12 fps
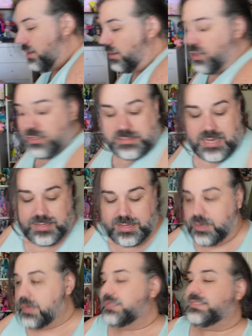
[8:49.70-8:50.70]
it looks like
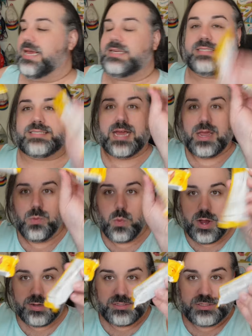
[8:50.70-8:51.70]
there is a second
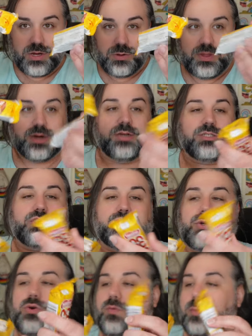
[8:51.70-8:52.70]
one. So there is
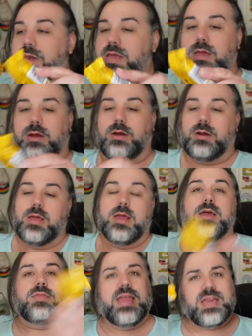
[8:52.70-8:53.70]
two of them in here.
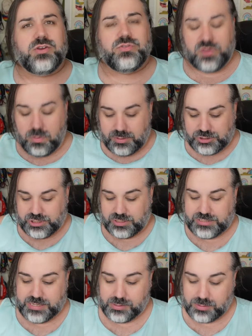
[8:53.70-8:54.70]
Thank you so much,
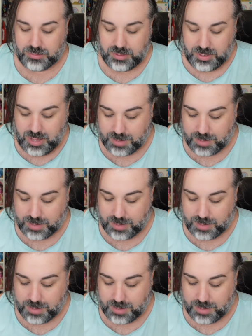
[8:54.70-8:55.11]
Chantel.